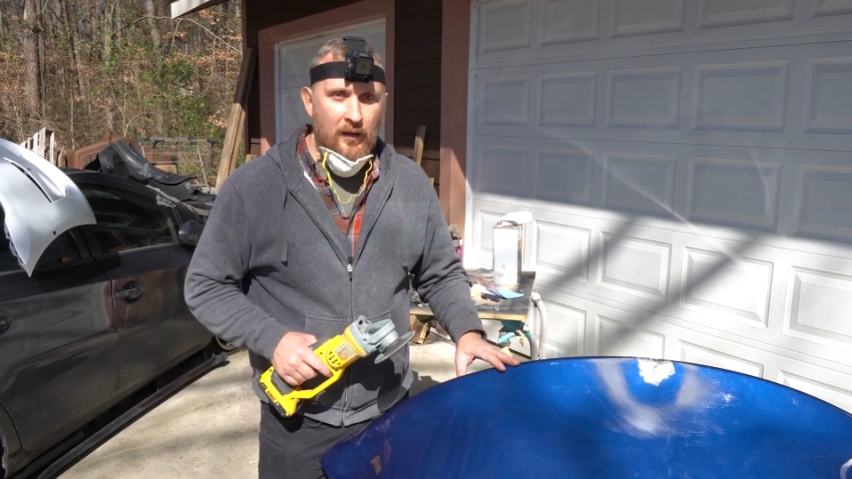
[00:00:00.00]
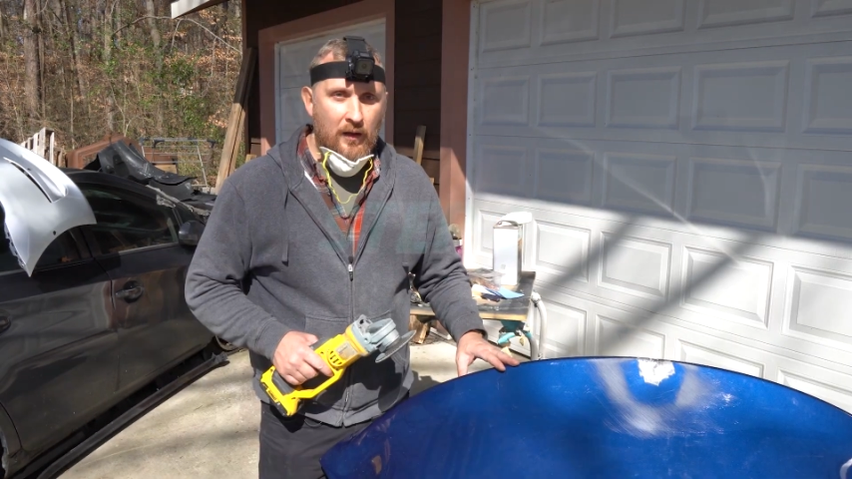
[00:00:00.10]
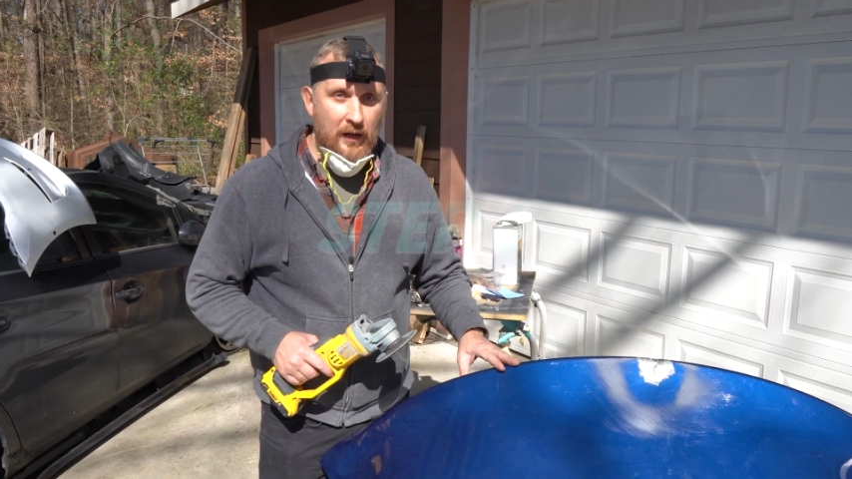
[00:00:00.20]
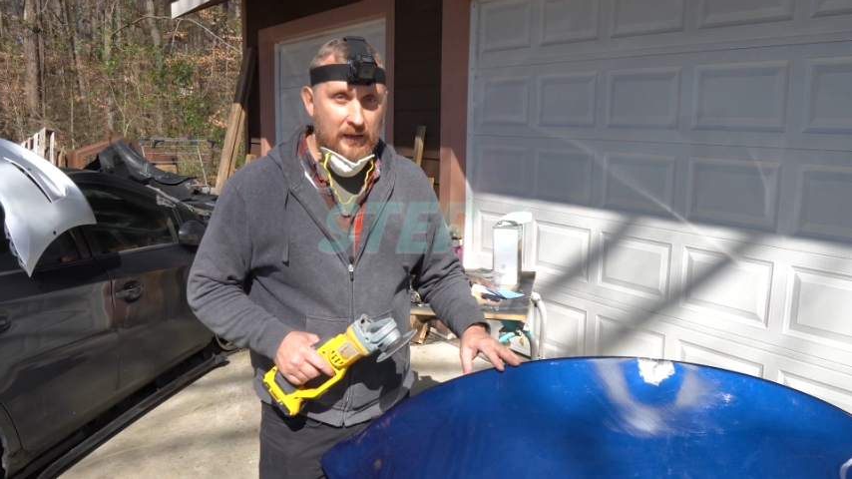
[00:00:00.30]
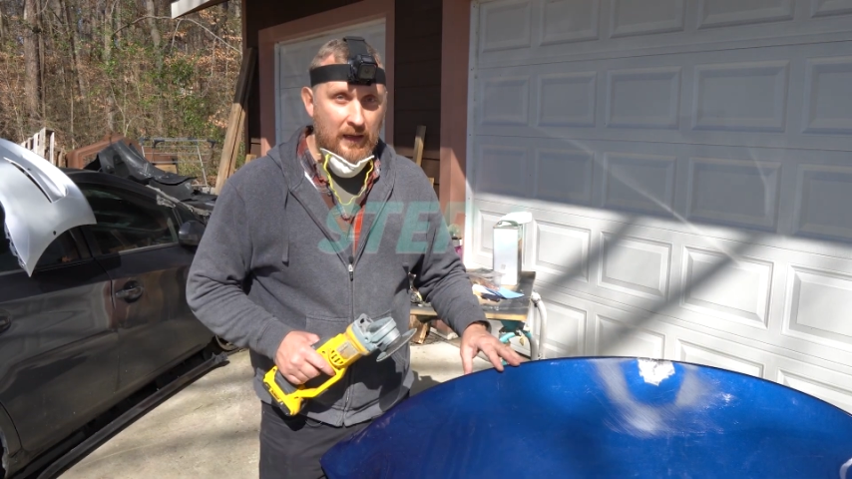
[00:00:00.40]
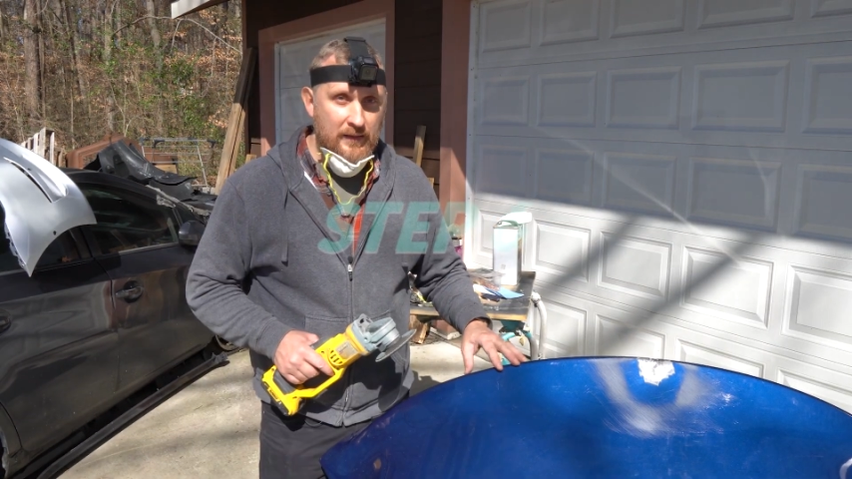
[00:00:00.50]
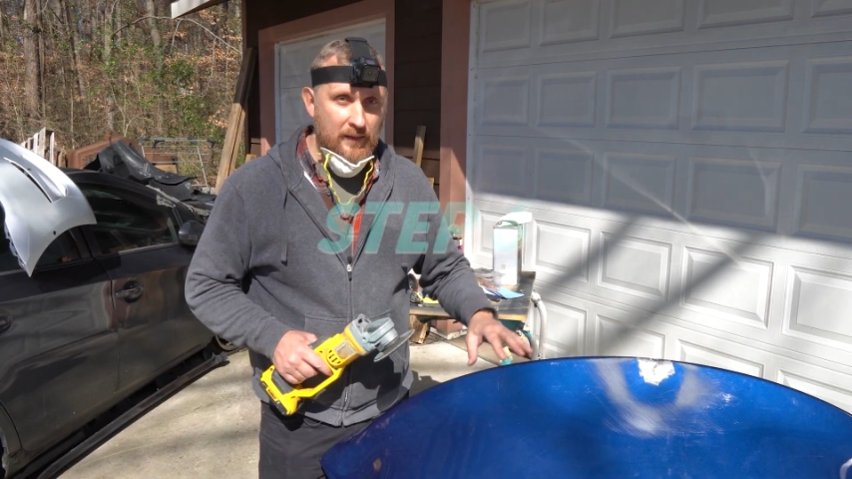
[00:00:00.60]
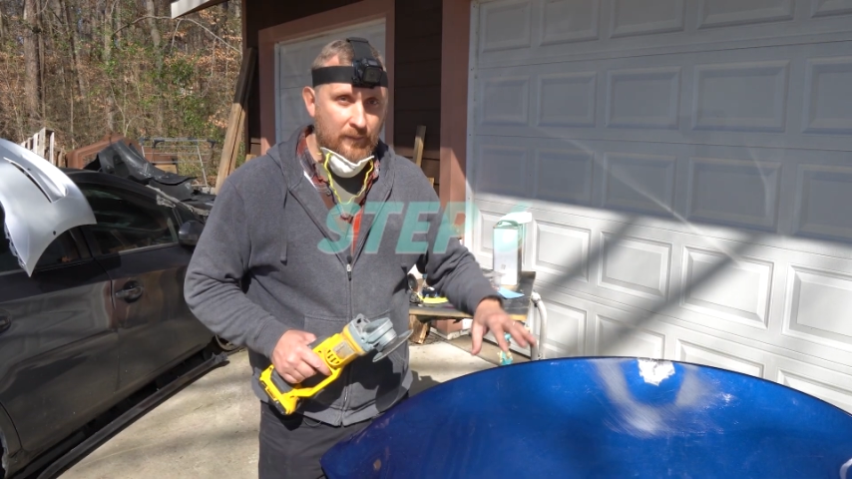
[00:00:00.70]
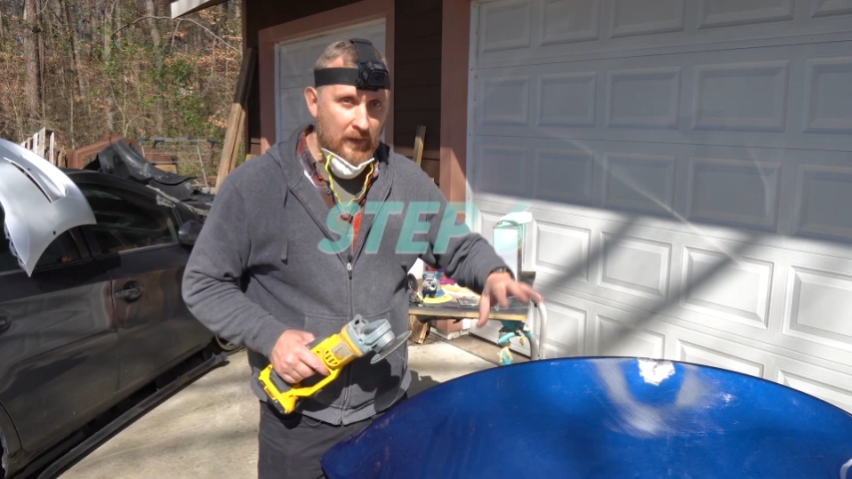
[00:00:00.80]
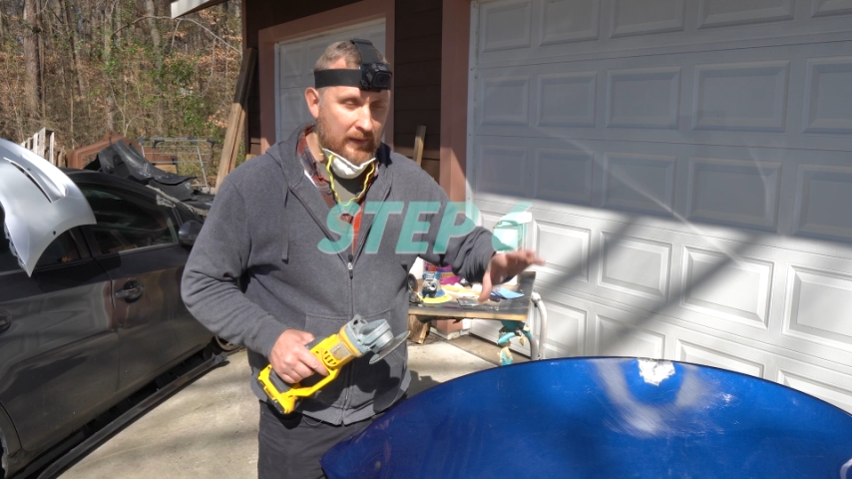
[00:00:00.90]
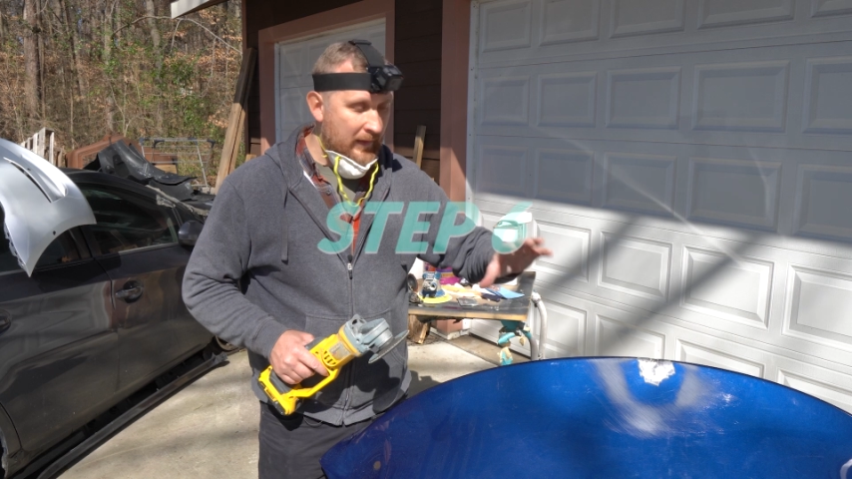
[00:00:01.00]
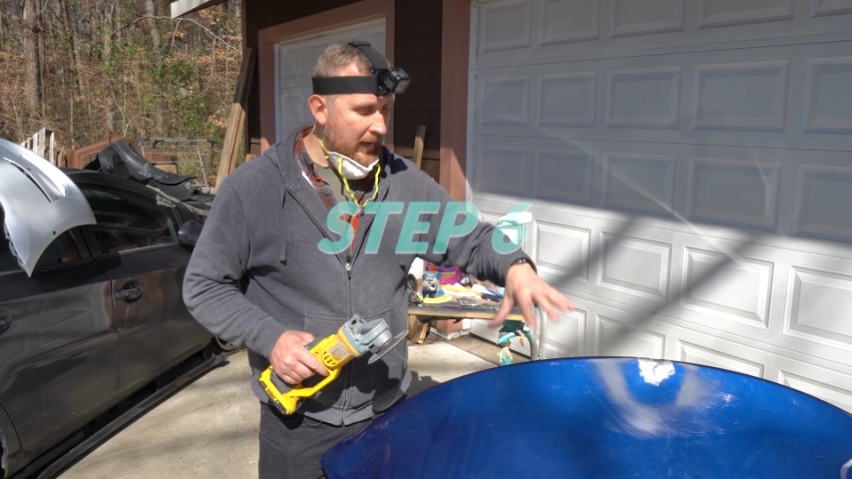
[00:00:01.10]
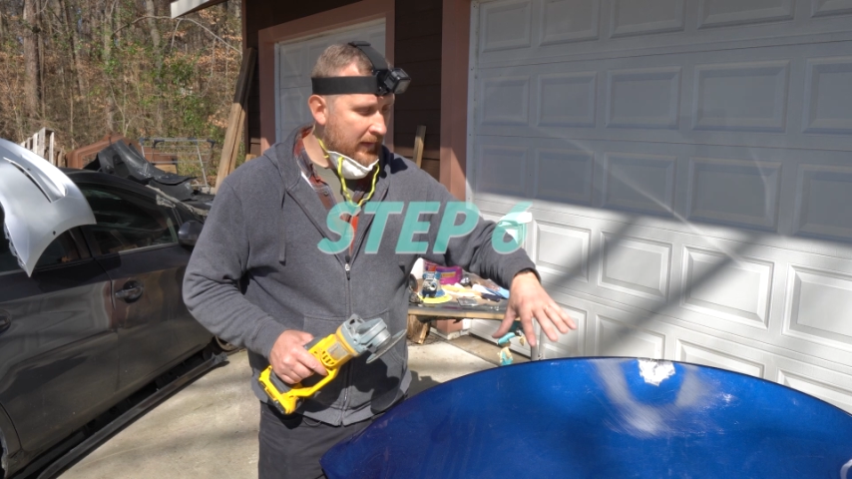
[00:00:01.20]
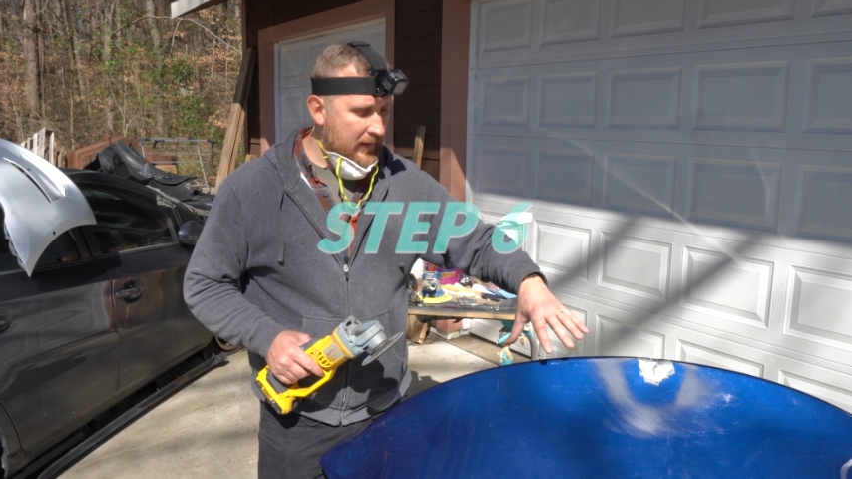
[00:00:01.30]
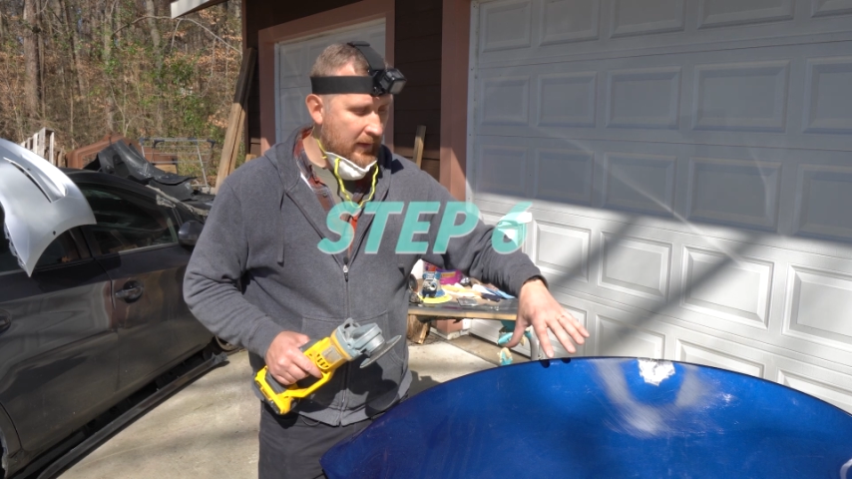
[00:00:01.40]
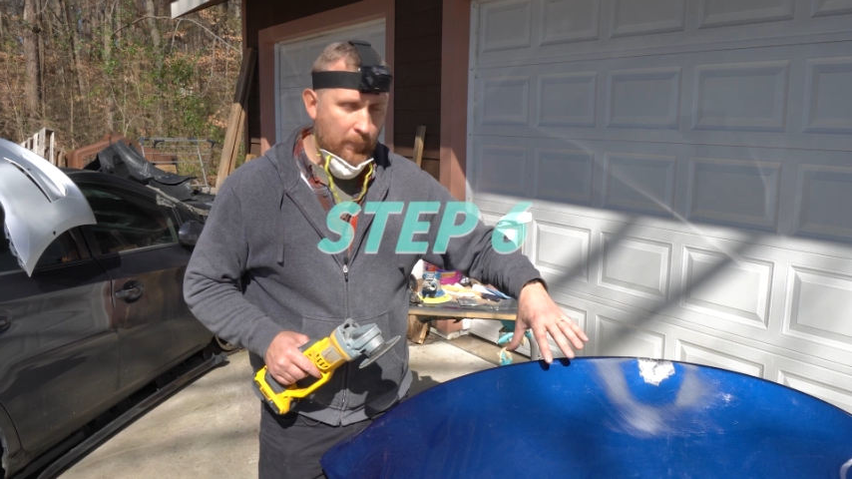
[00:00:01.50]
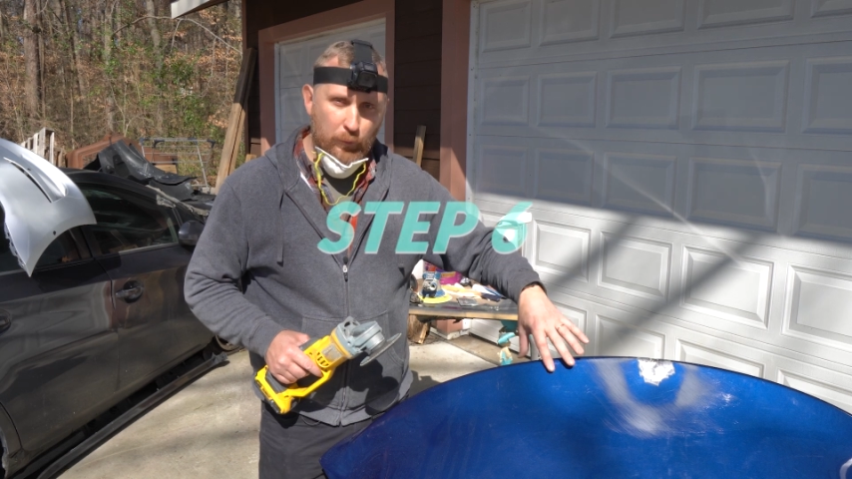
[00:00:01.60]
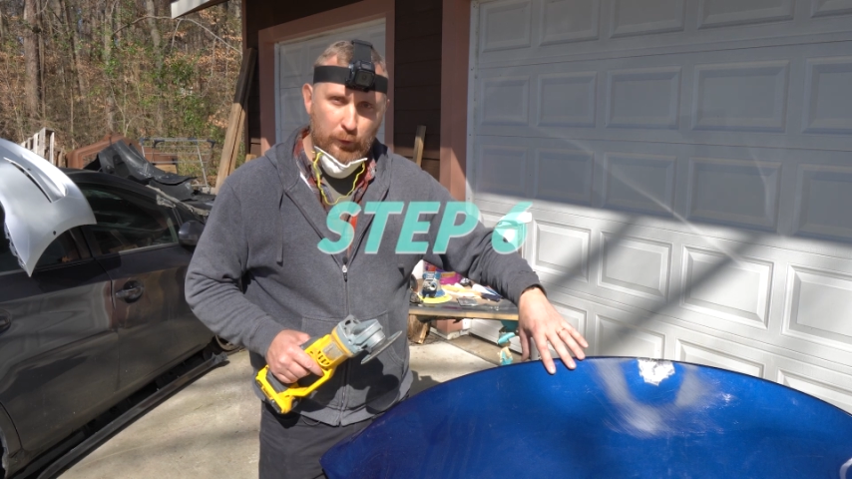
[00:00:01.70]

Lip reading: All right guys, next step